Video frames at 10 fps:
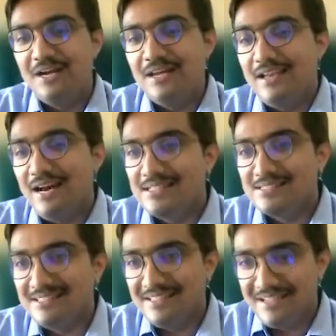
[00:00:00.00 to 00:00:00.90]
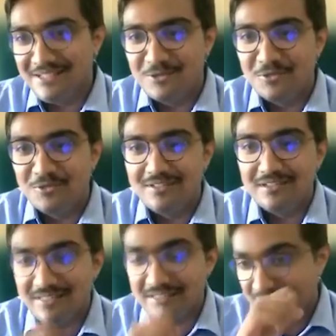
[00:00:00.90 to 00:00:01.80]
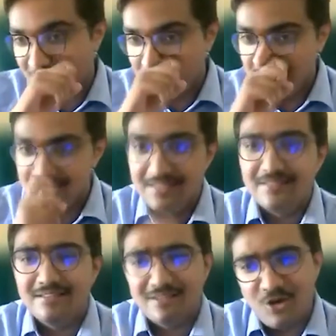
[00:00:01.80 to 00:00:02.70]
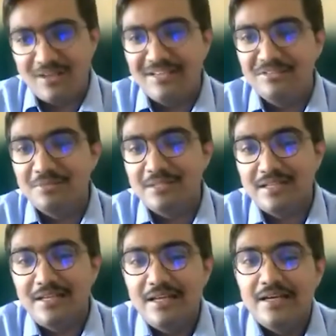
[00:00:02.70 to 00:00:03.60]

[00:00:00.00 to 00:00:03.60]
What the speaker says: I'll ask Dia to introduce the conclave a bit,